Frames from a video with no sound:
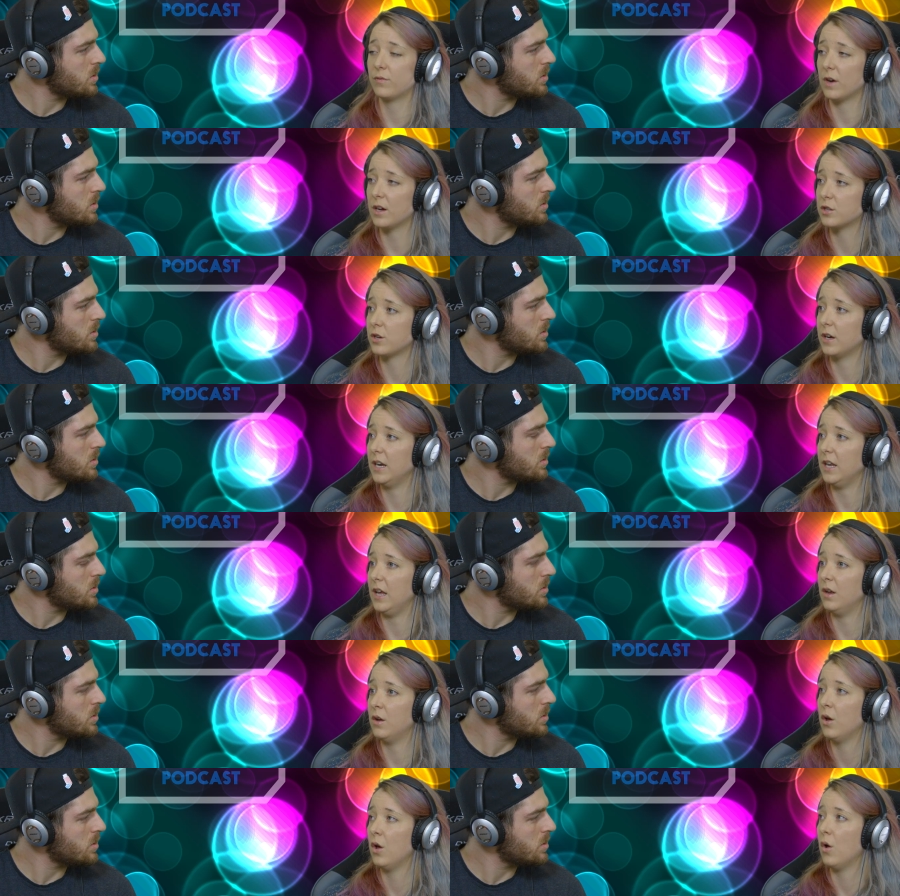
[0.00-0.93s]

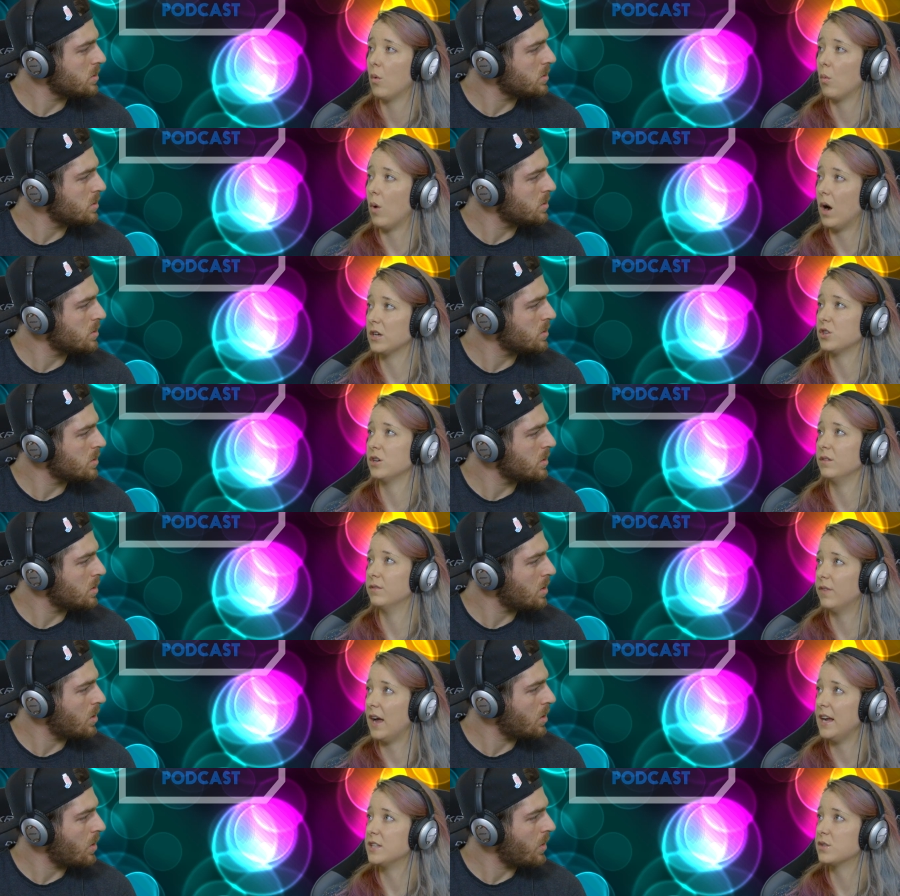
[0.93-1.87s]
Speaker 1: frustrated watching
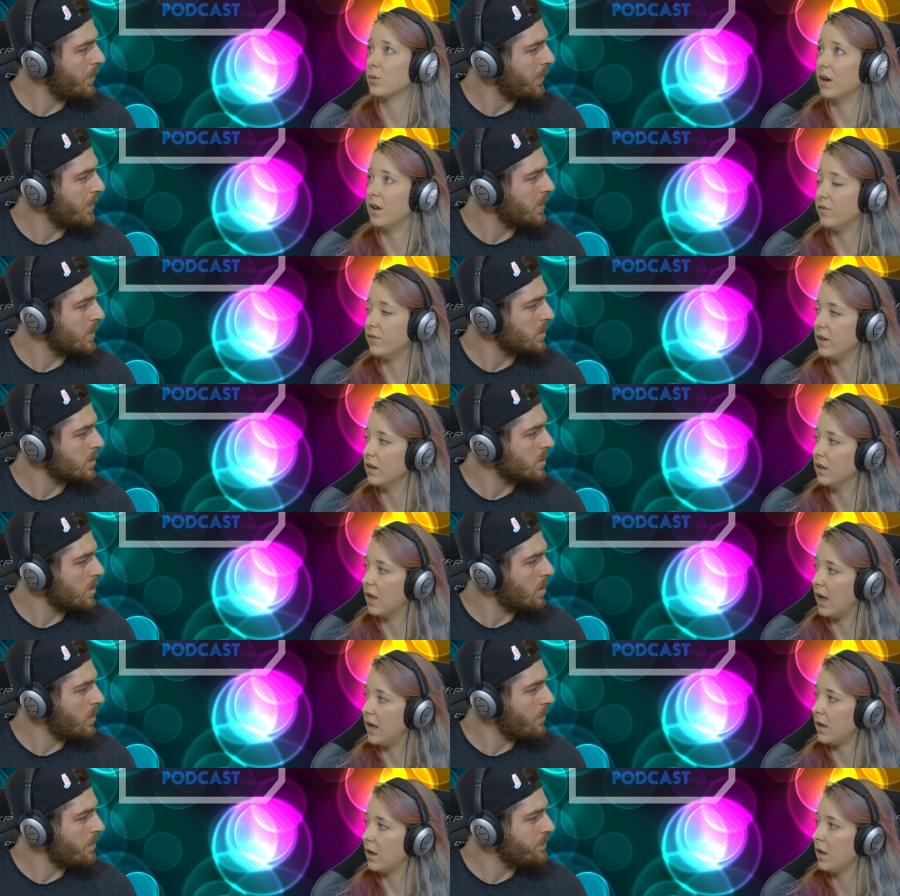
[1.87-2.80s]
fights when I feel
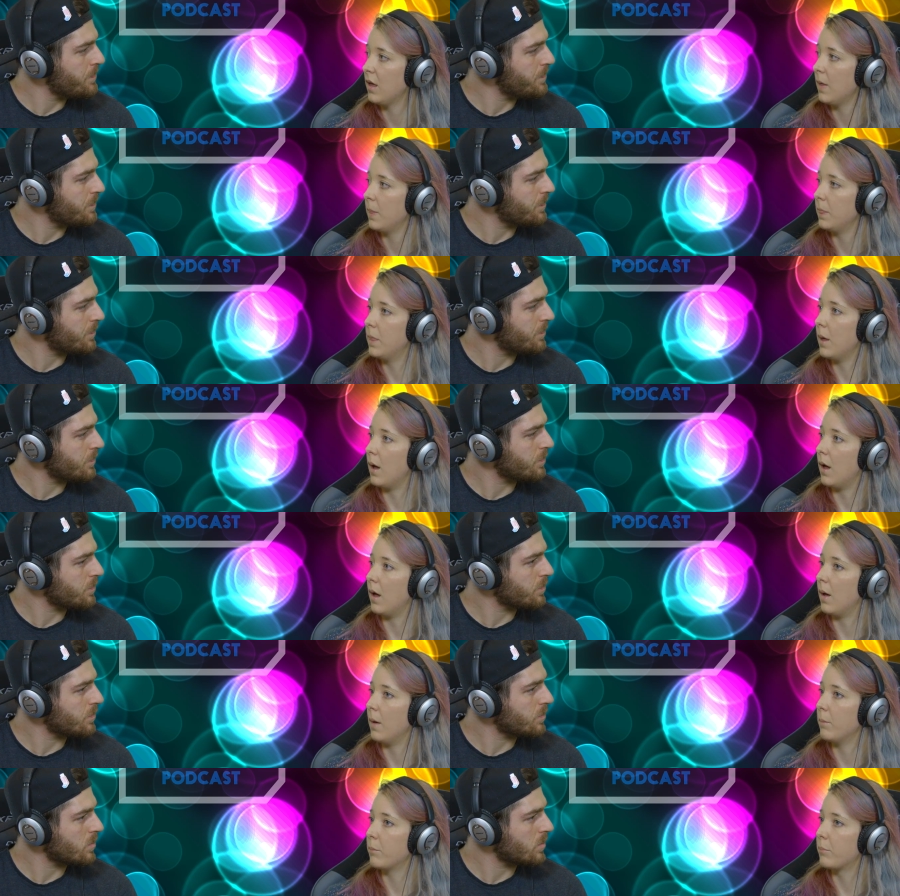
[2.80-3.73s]
like
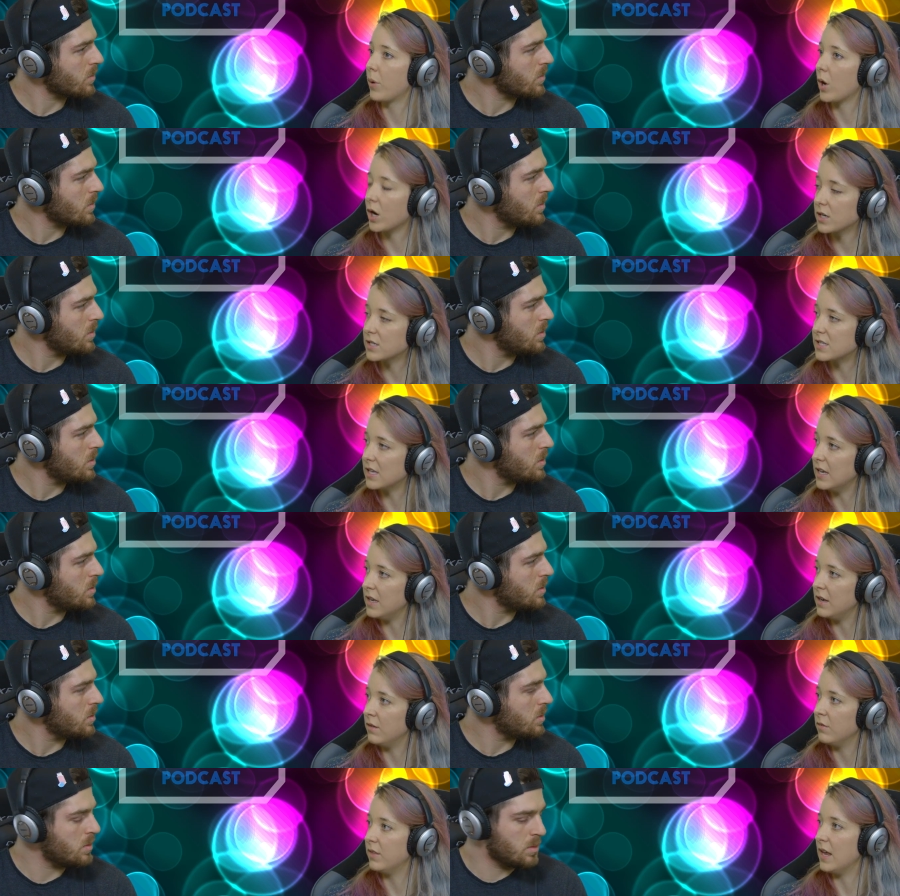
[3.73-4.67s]
the
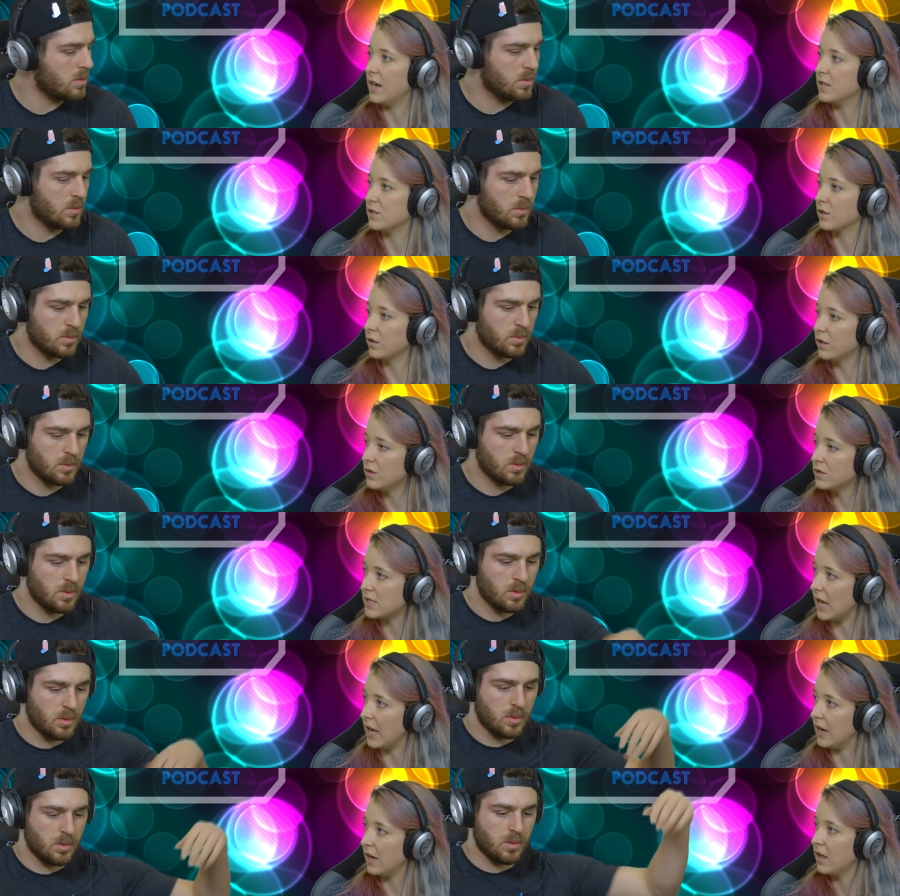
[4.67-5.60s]
person that is
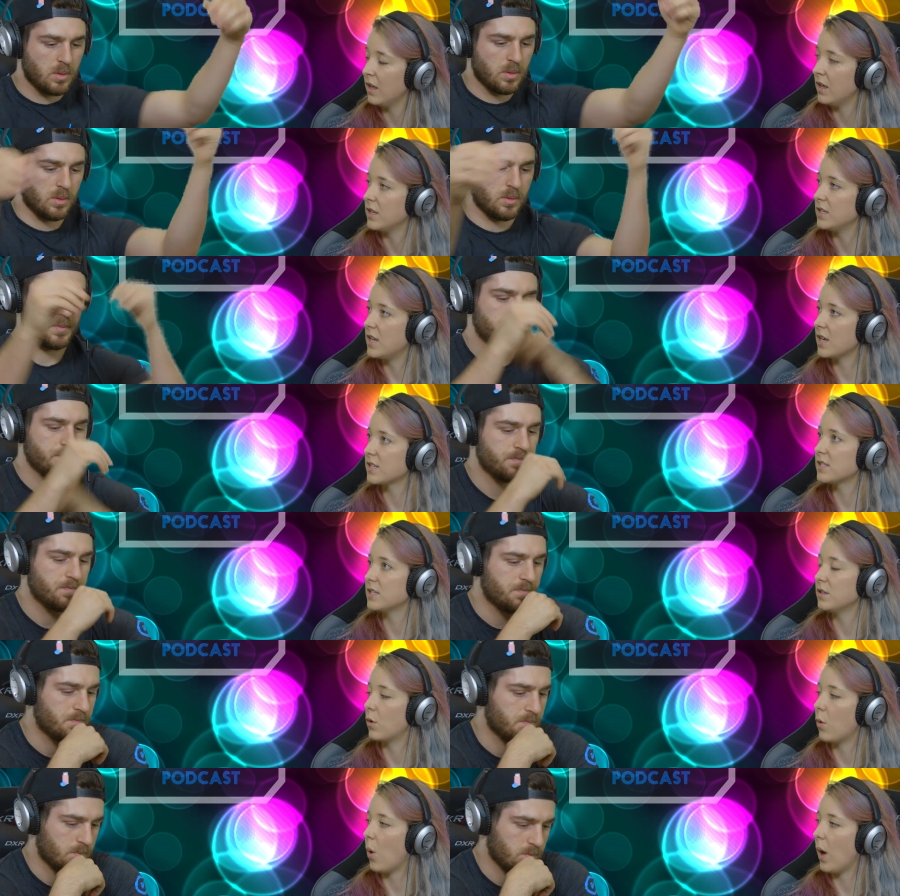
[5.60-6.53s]
losing
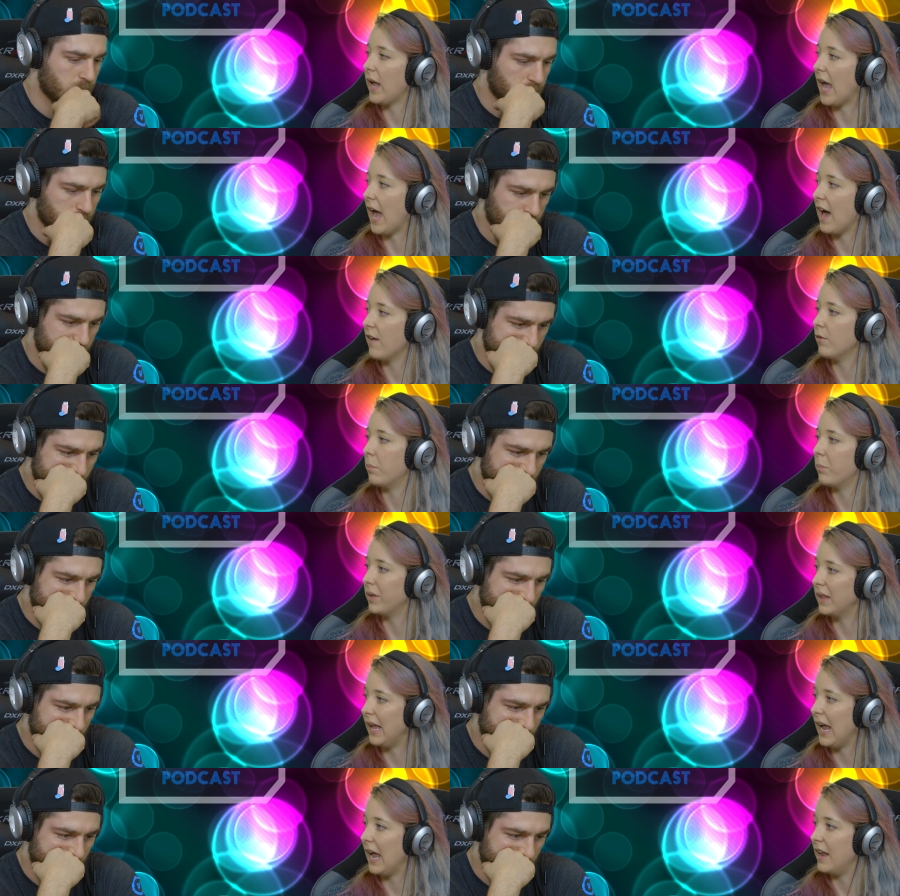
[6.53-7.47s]
doesn't quite have a
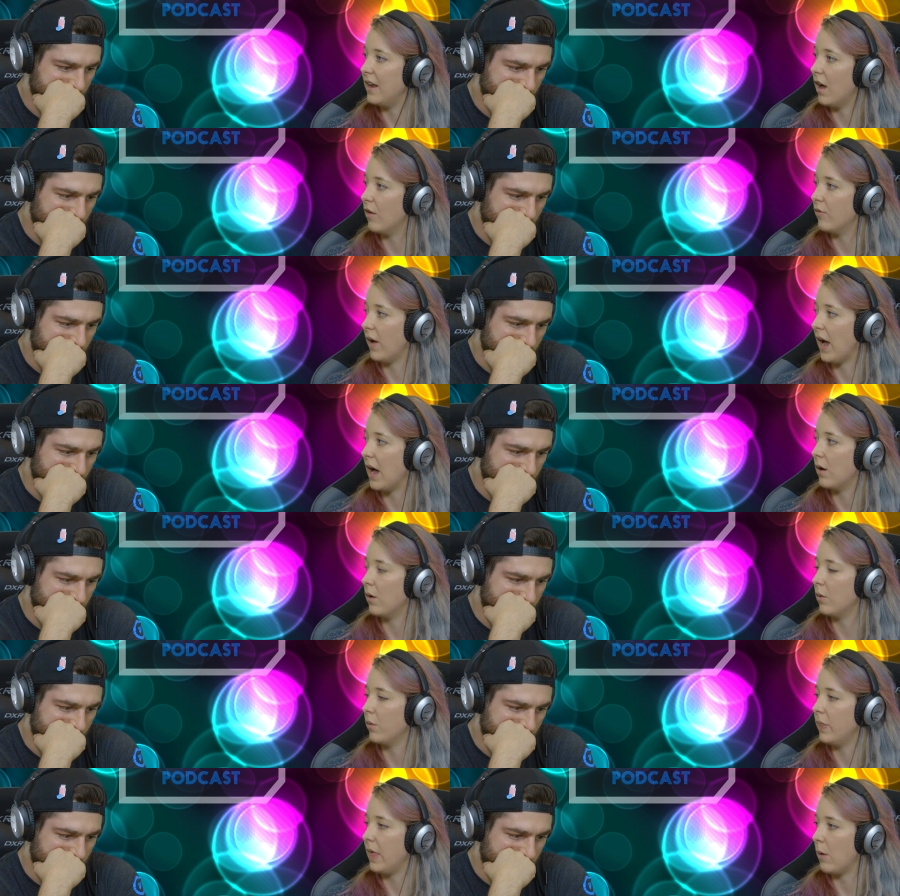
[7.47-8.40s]
plan of
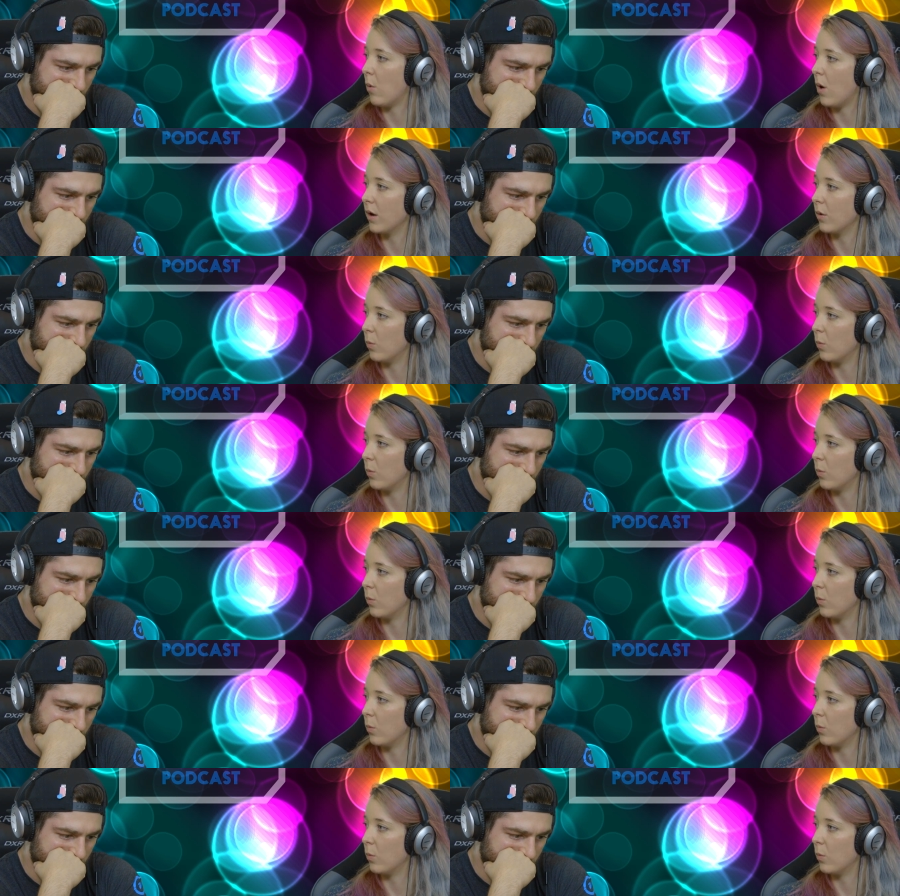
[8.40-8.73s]
how they want